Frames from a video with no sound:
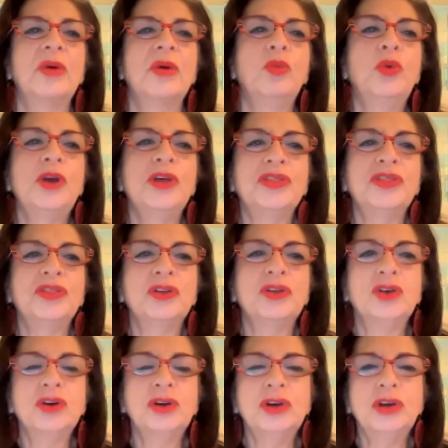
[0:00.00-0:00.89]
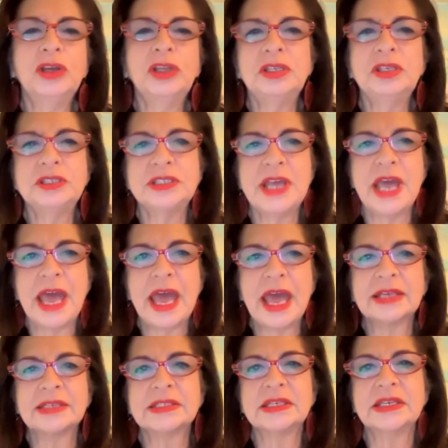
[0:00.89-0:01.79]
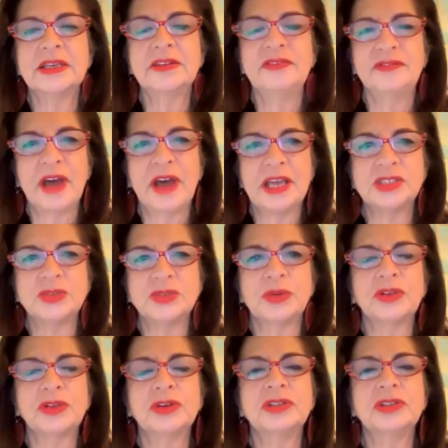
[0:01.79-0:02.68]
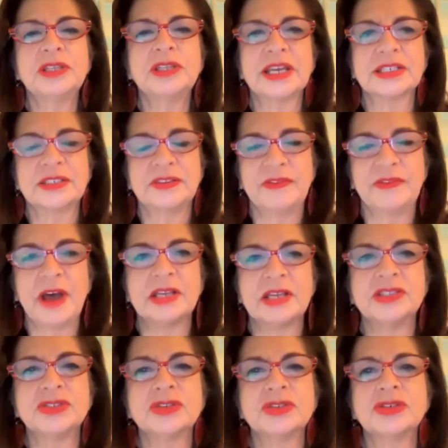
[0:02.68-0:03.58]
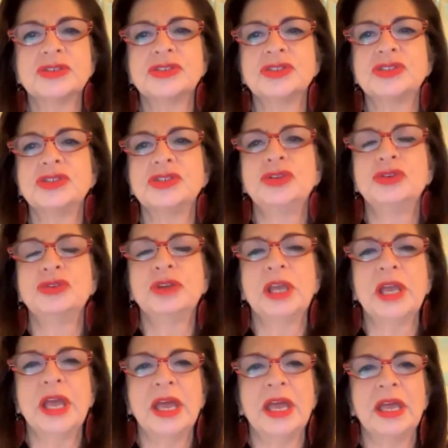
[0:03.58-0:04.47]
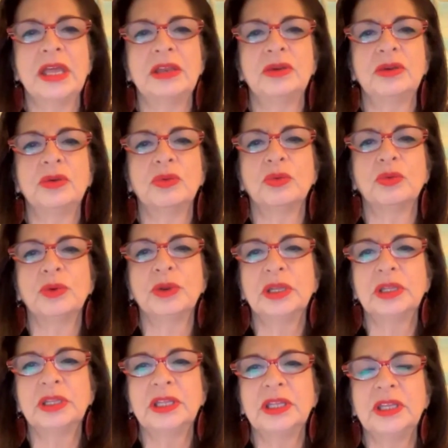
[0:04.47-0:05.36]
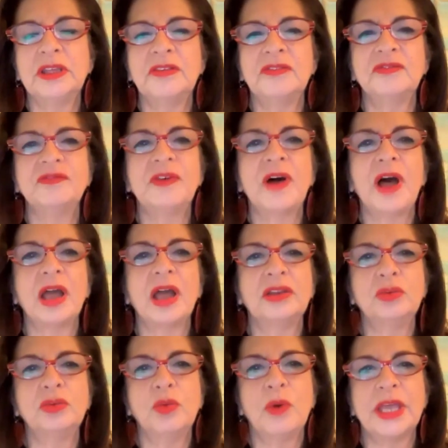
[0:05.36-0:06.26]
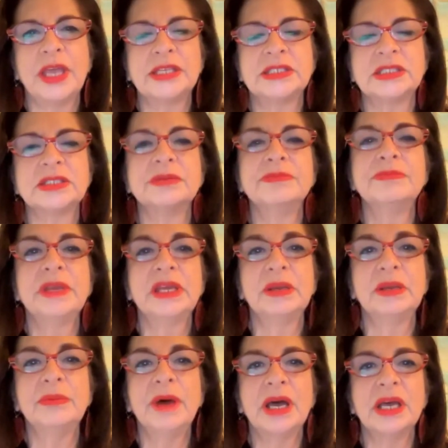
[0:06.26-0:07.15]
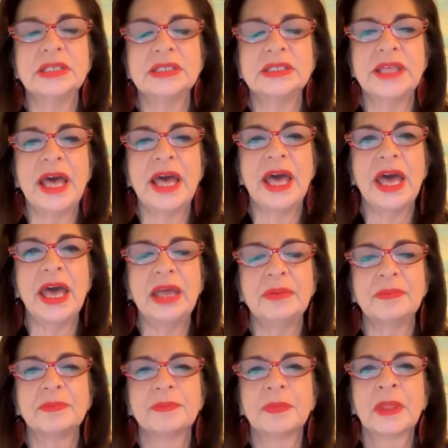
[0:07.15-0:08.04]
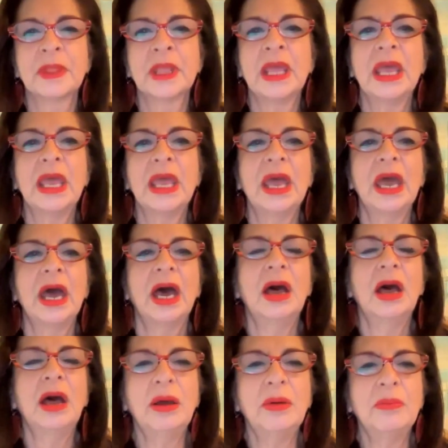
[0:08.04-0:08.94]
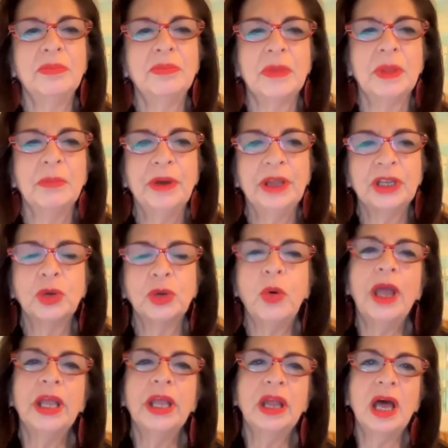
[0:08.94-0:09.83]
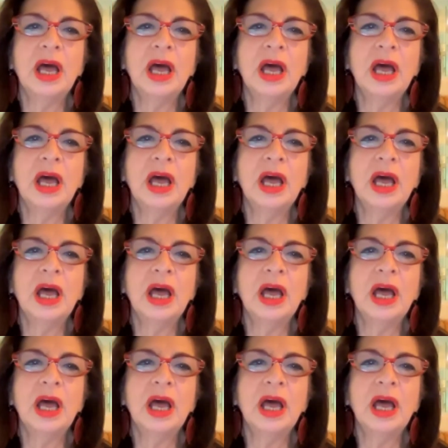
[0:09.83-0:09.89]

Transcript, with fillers: With good tax advice, with good tax advisors, you can really find ways to minimize that. Um, but quite